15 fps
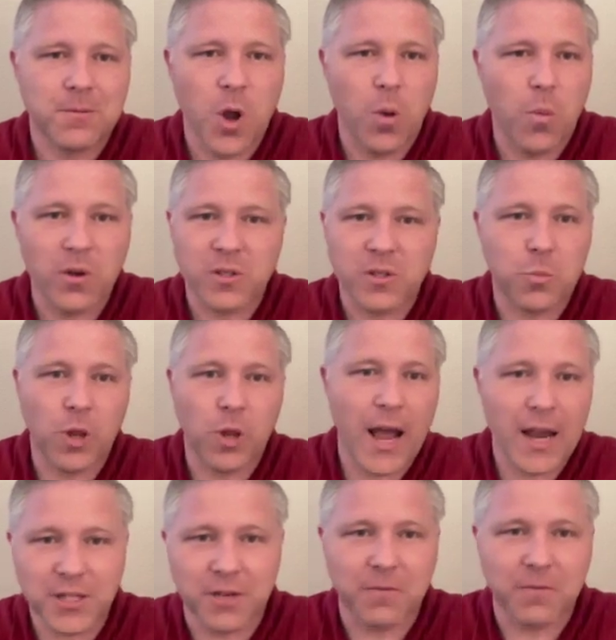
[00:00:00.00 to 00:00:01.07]
almost
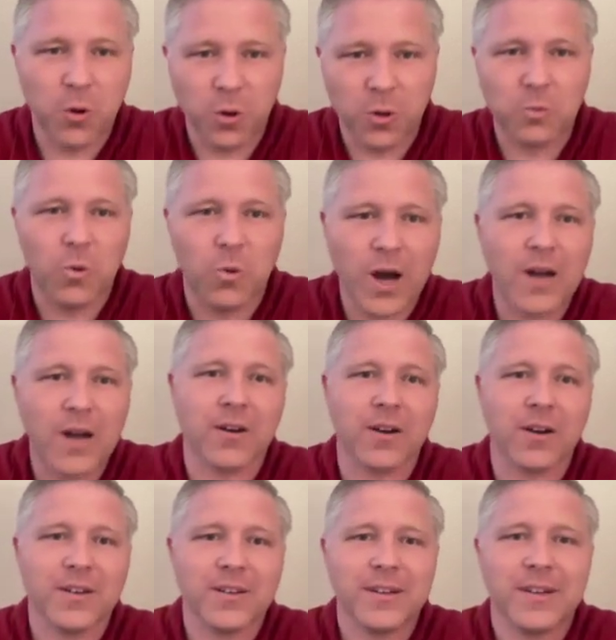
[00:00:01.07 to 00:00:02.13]
splash of cold
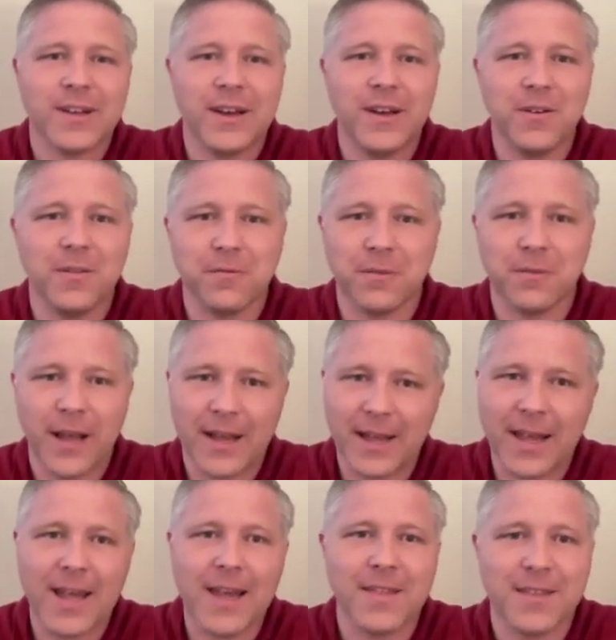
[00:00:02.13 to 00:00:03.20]
water of
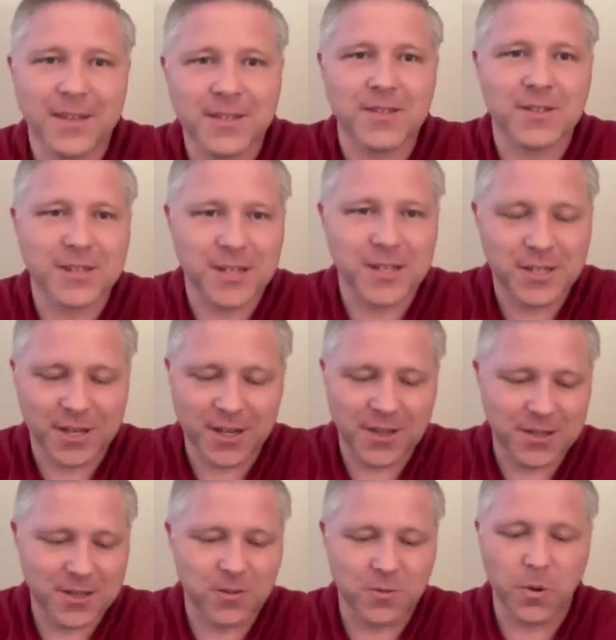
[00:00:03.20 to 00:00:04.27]
like, hey, this is teaching,
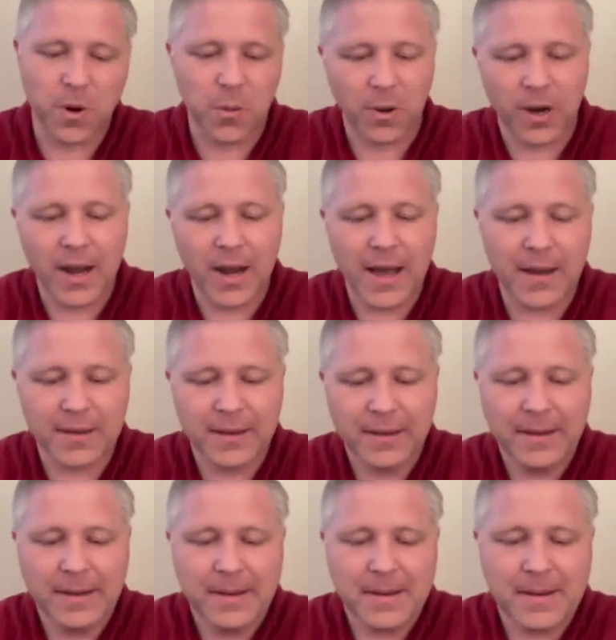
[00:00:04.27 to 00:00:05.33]
this is where we're at.
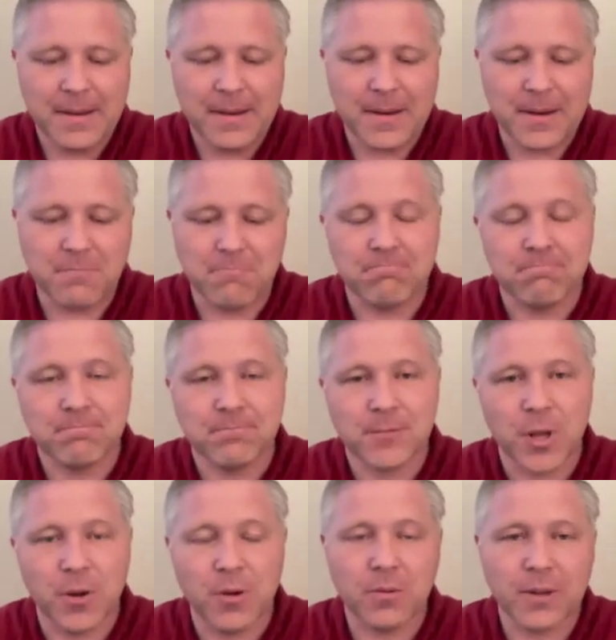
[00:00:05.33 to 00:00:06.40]

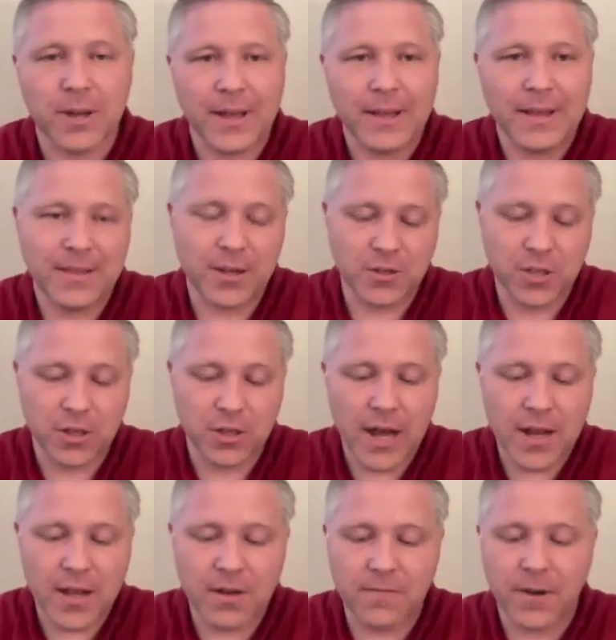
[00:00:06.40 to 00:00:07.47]
There's a
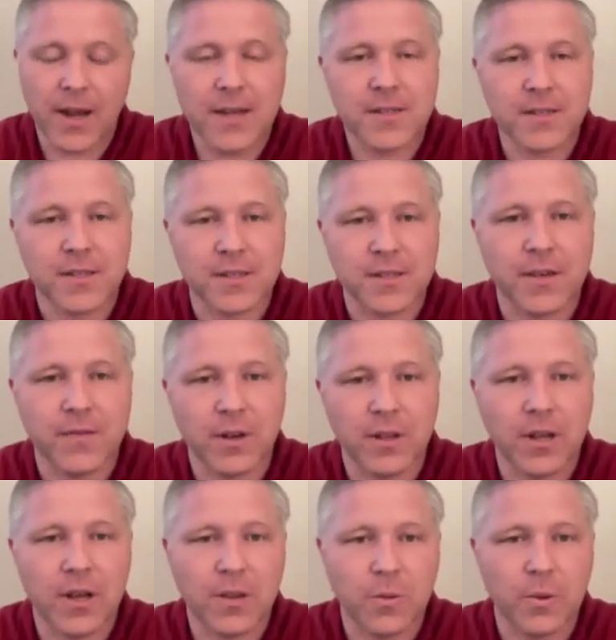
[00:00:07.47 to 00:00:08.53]
lot of advice that's given
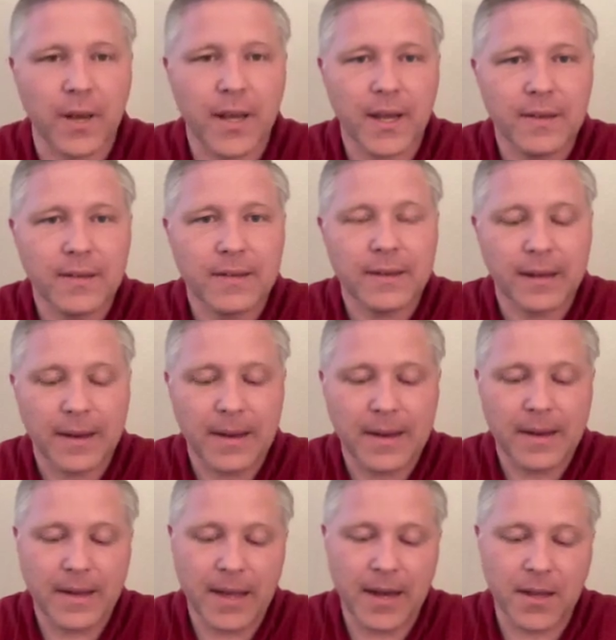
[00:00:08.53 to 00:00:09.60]
along the way,
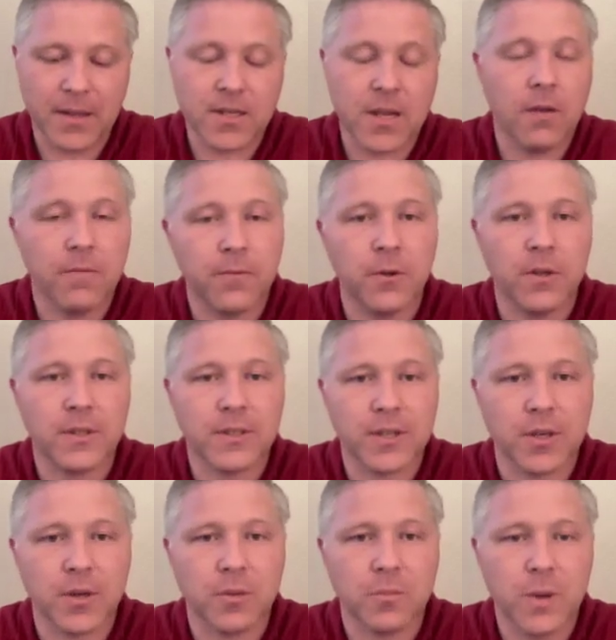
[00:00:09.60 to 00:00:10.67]
and it's helpful
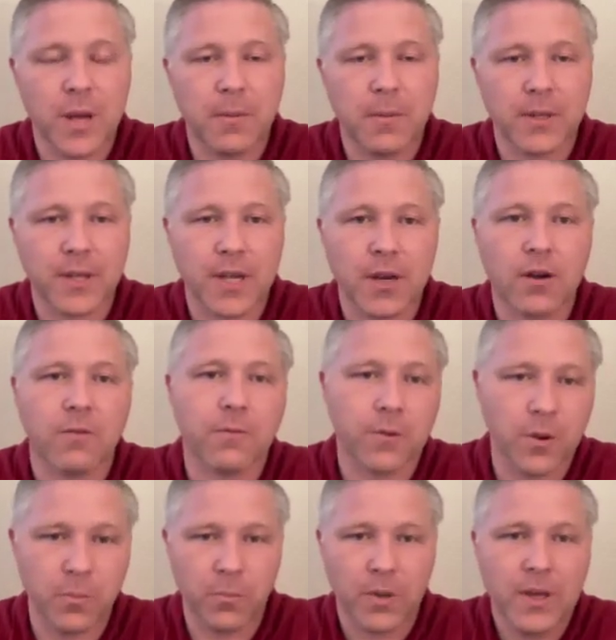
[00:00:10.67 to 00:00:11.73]
to be able to hear
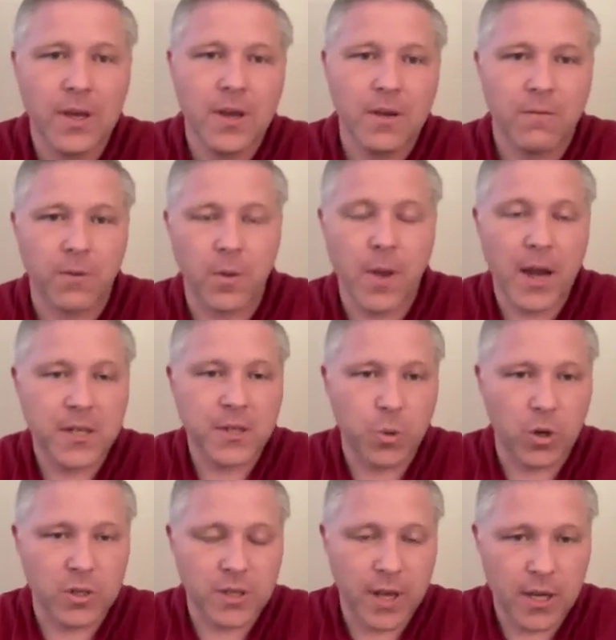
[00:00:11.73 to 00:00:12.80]
from
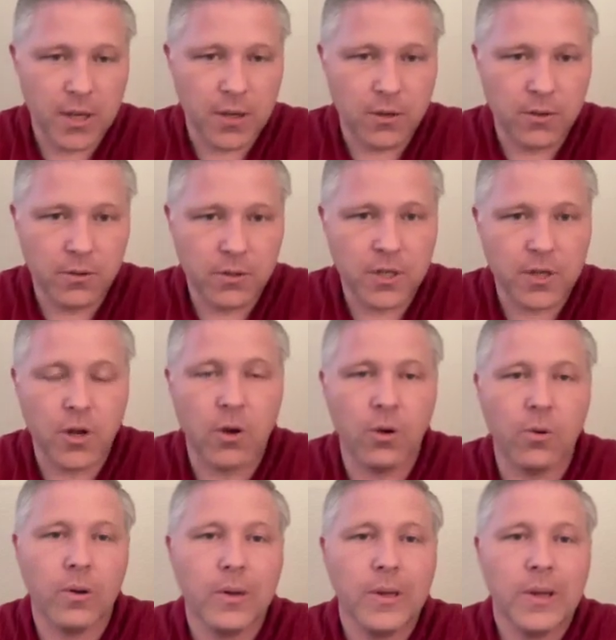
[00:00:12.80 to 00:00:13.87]
experts like you to
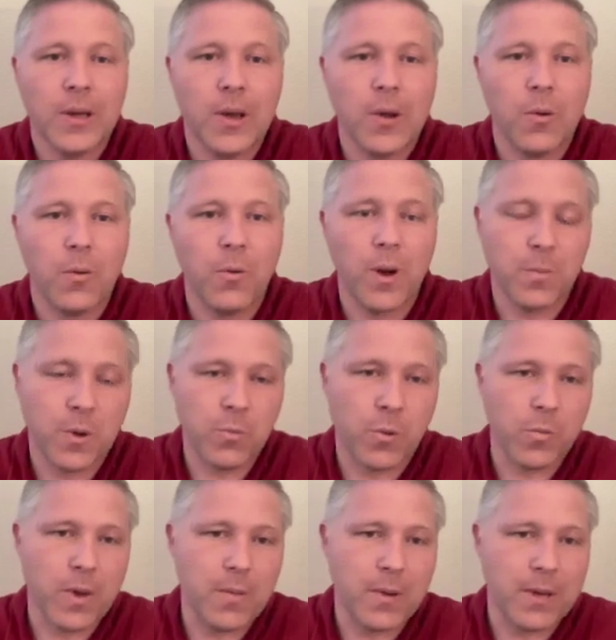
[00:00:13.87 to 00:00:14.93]
know what
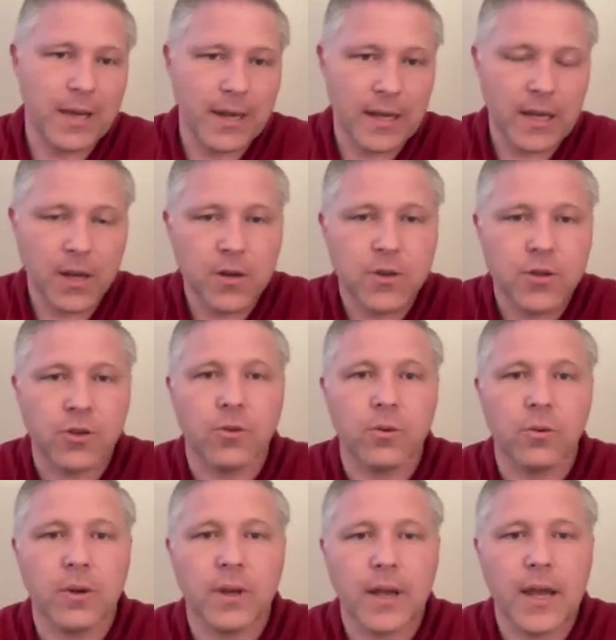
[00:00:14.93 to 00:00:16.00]
people may be getting
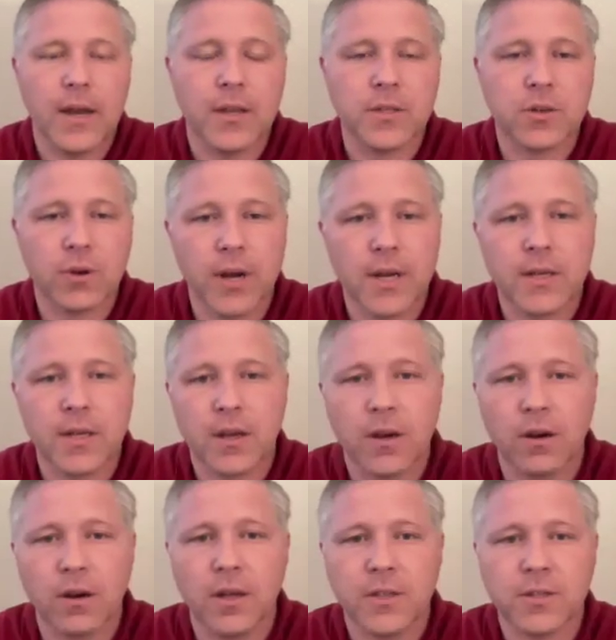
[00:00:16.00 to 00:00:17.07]
into. And it's great to
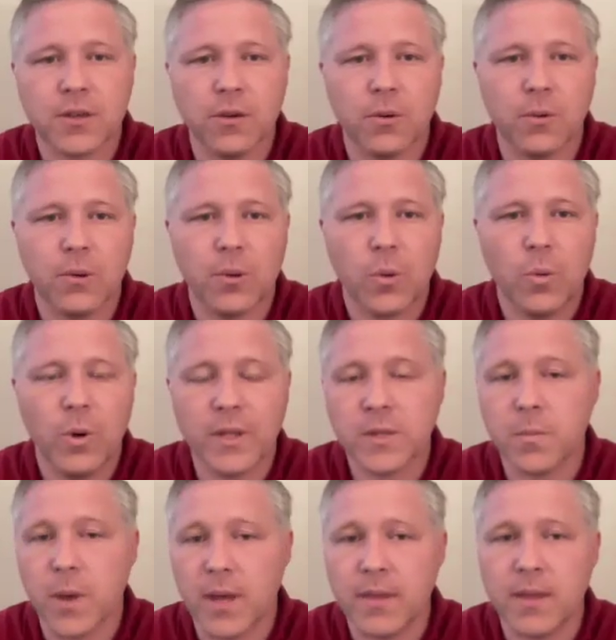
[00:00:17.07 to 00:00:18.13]
hear also
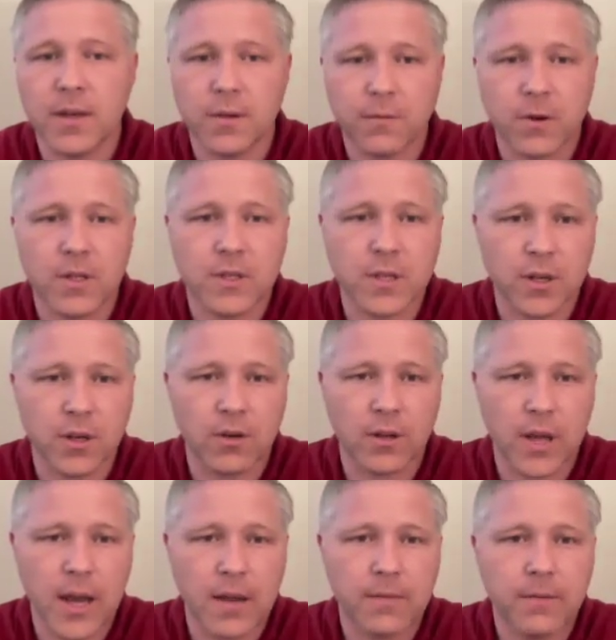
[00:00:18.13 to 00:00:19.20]
what's made the difference in your
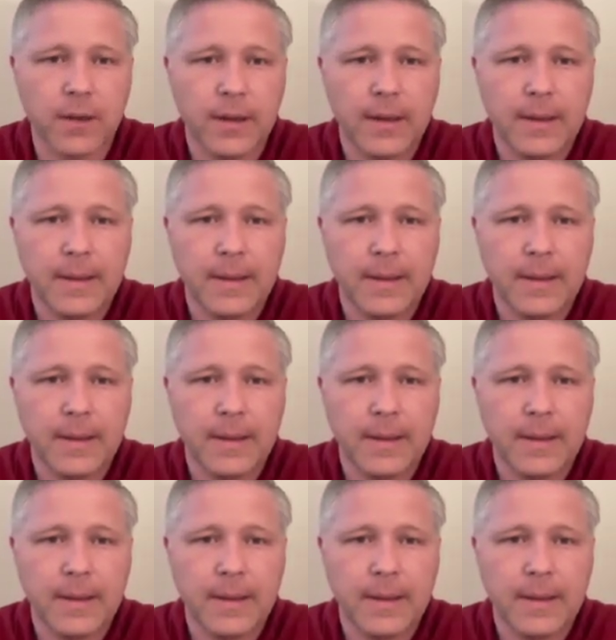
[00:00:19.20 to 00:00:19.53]
life.